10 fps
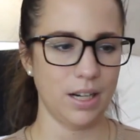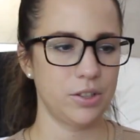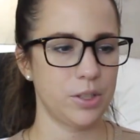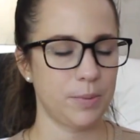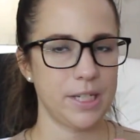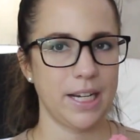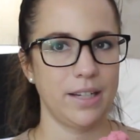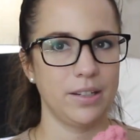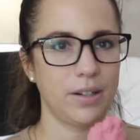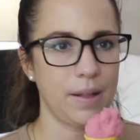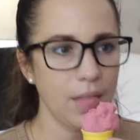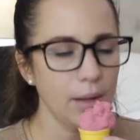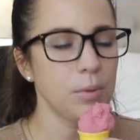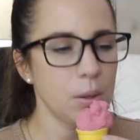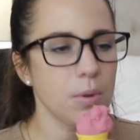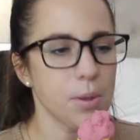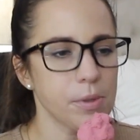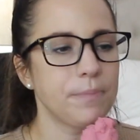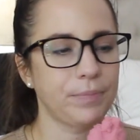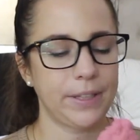Oh, just pretend? Okay.
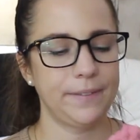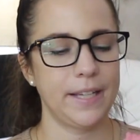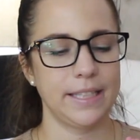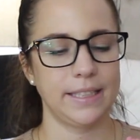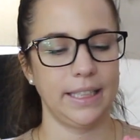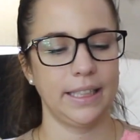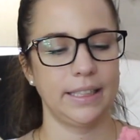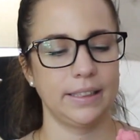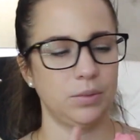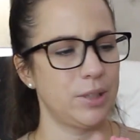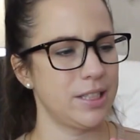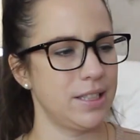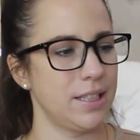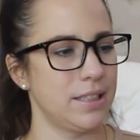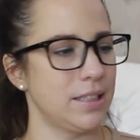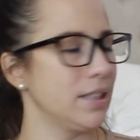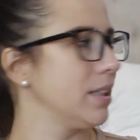This is, what is this?